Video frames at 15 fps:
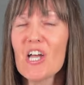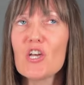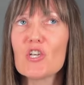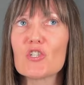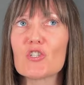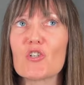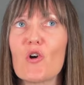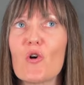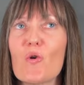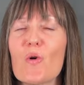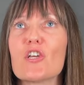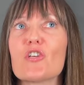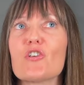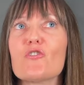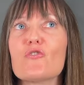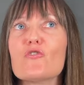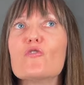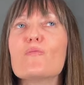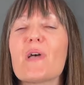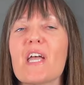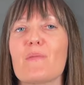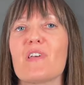So you
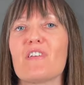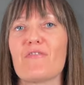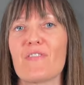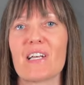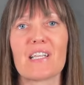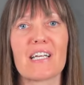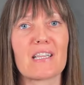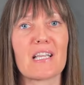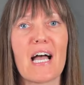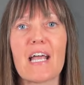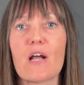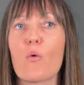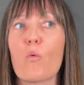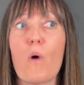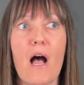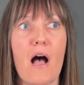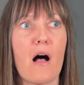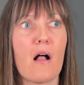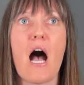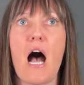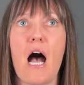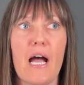may be feeling like,
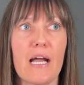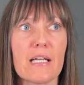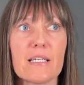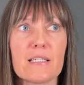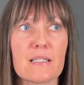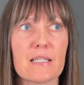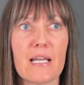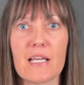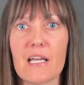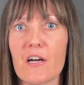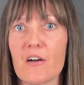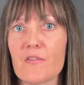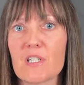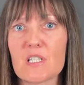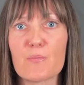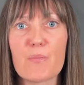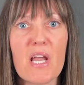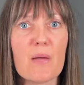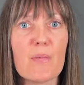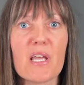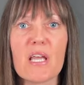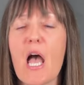well, I need to take care of this
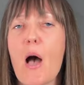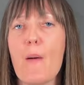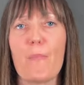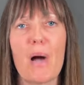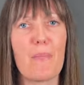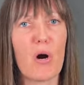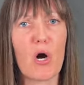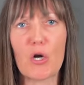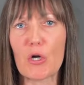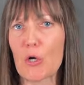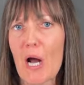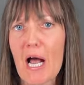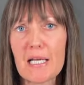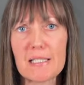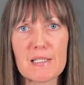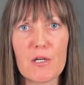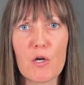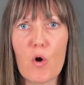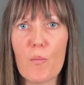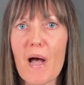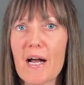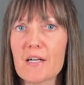baby, my partner has to
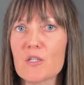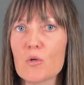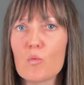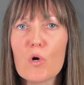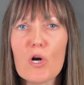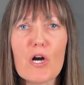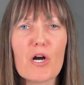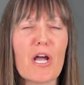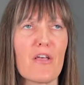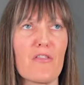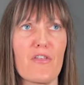go back to work,